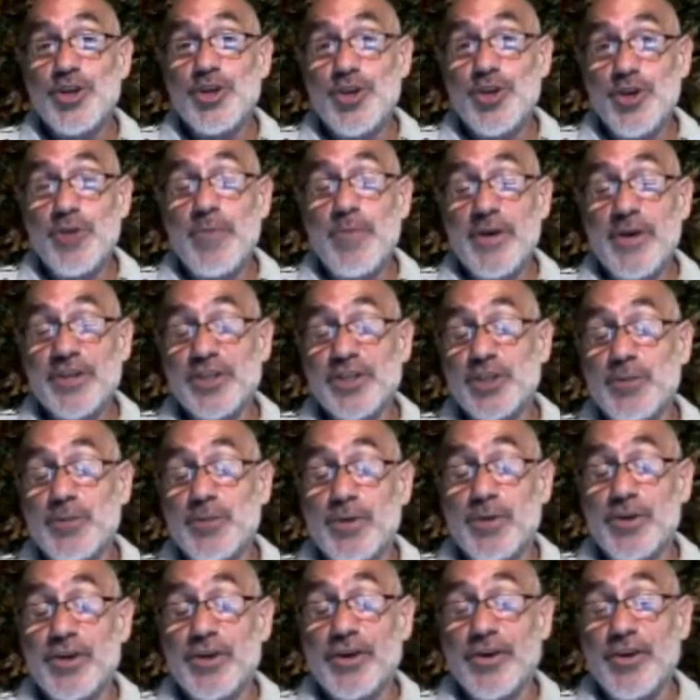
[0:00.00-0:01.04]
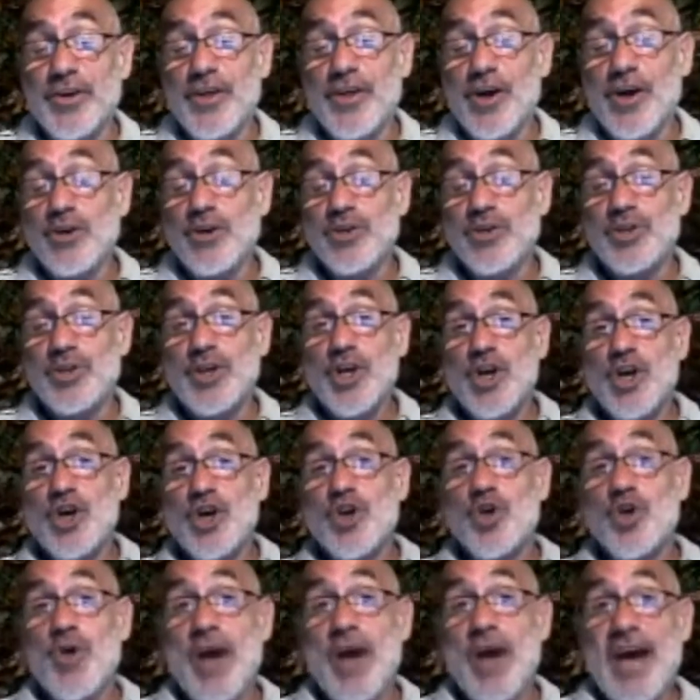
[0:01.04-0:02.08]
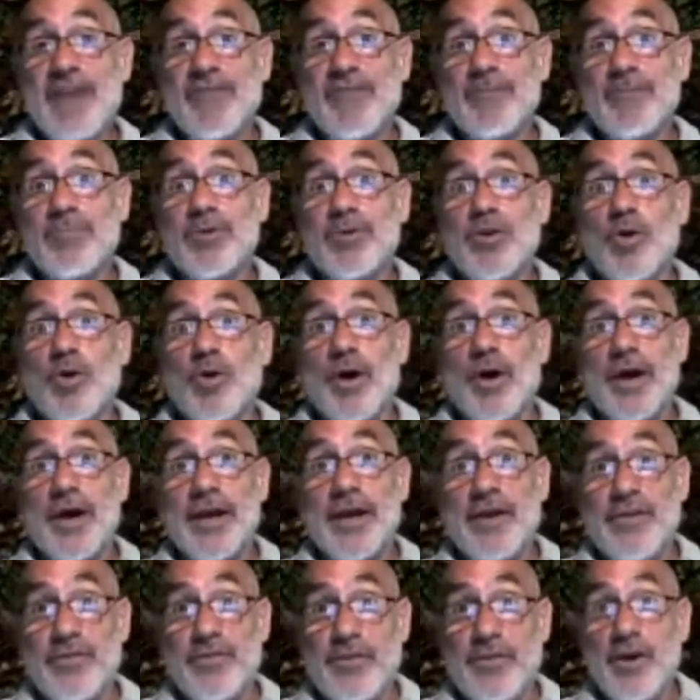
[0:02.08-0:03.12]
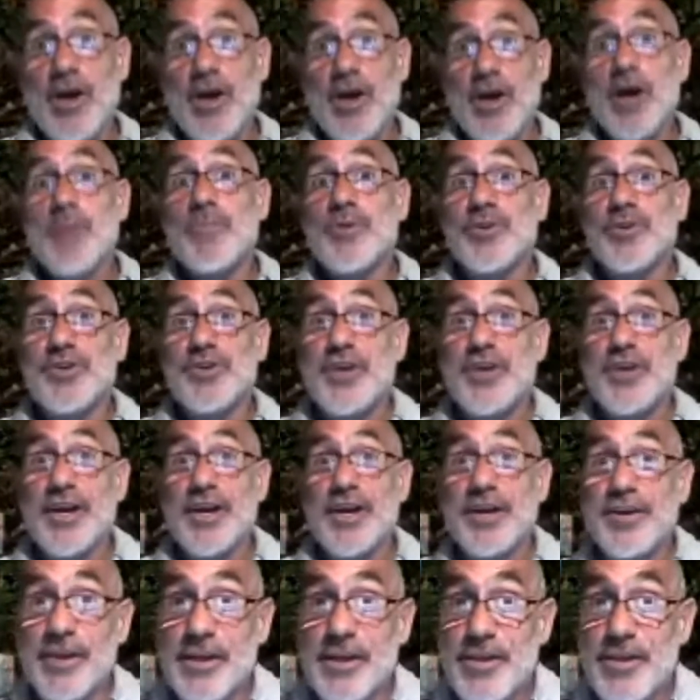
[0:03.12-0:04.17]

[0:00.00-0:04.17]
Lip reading: do business, particularly those who have employees, particularly